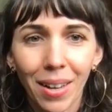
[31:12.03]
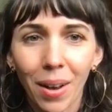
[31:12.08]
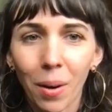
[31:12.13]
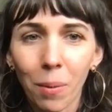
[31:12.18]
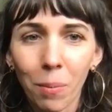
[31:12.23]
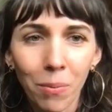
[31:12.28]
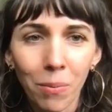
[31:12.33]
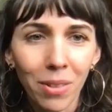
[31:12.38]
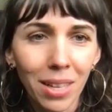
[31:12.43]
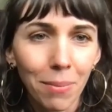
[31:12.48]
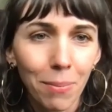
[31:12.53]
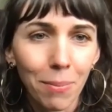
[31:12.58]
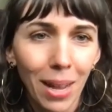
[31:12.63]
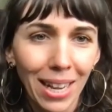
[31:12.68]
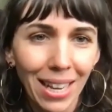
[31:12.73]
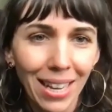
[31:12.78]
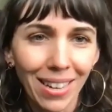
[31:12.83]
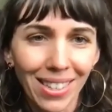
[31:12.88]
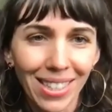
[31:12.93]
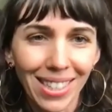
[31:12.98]
hopefully
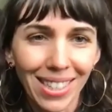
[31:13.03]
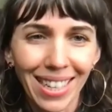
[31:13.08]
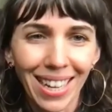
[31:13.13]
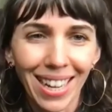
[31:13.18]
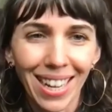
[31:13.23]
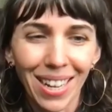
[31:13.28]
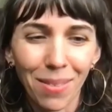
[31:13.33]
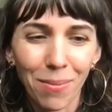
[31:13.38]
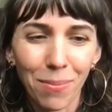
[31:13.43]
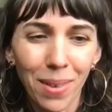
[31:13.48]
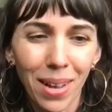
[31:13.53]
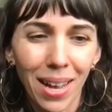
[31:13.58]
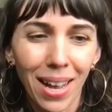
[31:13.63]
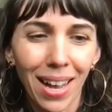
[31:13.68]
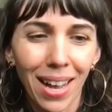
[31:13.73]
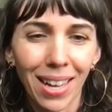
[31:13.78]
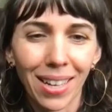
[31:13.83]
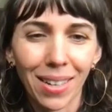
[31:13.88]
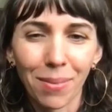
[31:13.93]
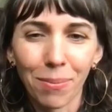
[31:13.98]
many years to come.
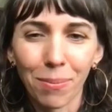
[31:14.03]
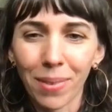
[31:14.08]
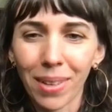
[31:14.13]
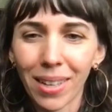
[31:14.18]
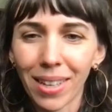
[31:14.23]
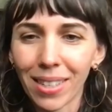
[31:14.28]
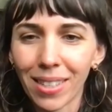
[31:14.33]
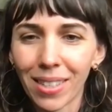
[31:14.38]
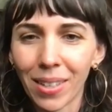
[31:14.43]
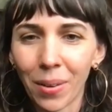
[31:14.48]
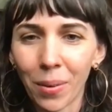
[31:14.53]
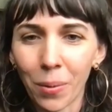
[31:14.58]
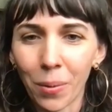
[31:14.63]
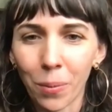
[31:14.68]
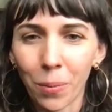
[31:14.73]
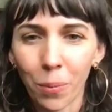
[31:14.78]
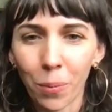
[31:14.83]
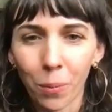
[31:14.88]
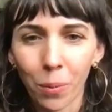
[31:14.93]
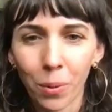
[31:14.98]

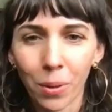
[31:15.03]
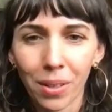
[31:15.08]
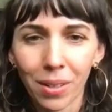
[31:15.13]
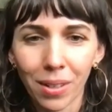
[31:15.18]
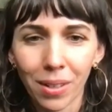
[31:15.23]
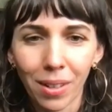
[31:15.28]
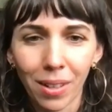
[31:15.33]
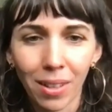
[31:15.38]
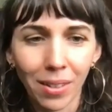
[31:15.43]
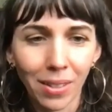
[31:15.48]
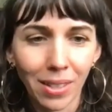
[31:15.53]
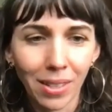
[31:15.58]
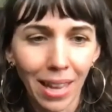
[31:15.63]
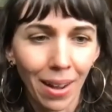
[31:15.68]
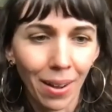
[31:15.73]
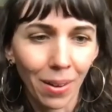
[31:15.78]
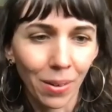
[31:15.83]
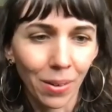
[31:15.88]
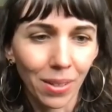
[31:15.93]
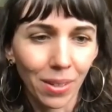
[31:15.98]
So we'll close
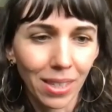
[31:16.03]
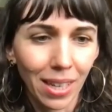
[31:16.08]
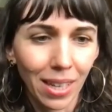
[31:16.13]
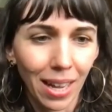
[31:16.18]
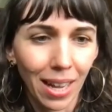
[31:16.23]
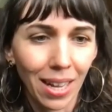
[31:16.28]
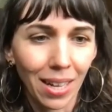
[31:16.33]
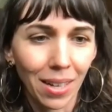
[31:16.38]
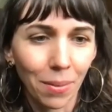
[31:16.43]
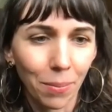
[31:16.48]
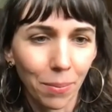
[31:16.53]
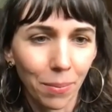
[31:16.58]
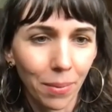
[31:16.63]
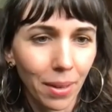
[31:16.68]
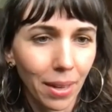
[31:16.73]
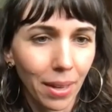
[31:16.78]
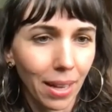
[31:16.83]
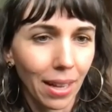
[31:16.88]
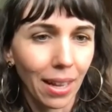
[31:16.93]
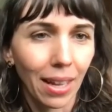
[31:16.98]
out,
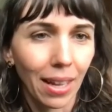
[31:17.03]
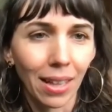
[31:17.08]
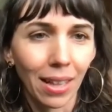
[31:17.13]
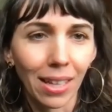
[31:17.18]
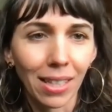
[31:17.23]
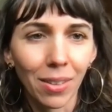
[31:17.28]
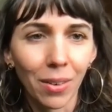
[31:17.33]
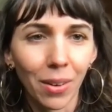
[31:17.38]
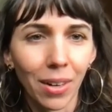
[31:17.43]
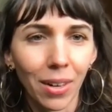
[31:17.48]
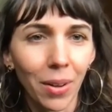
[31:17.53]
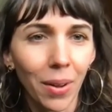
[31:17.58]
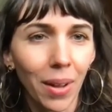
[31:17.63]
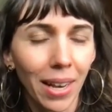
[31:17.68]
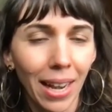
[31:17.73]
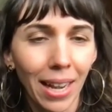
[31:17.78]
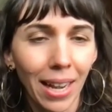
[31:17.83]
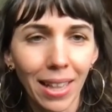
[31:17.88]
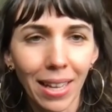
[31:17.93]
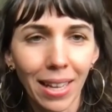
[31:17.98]
unless Lauren, you had
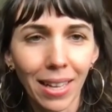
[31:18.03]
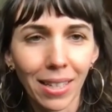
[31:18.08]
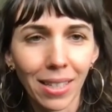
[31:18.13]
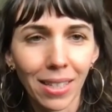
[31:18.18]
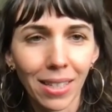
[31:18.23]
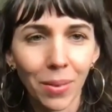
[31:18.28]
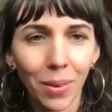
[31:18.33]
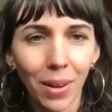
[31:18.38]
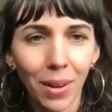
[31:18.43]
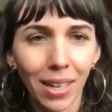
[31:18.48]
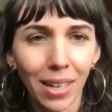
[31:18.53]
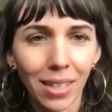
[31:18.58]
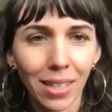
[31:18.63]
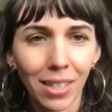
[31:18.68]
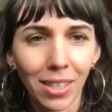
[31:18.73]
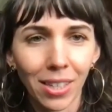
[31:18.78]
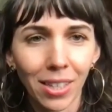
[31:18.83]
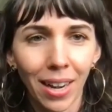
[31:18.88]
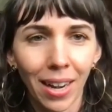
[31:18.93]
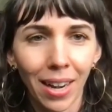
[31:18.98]
anything else you wanted
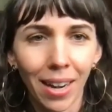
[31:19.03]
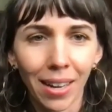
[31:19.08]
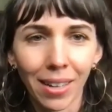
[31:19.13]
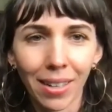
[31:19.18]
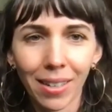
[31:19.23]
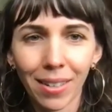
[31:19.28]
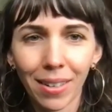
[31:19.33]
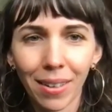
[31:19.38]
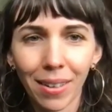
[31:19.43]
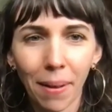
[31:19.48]
to share.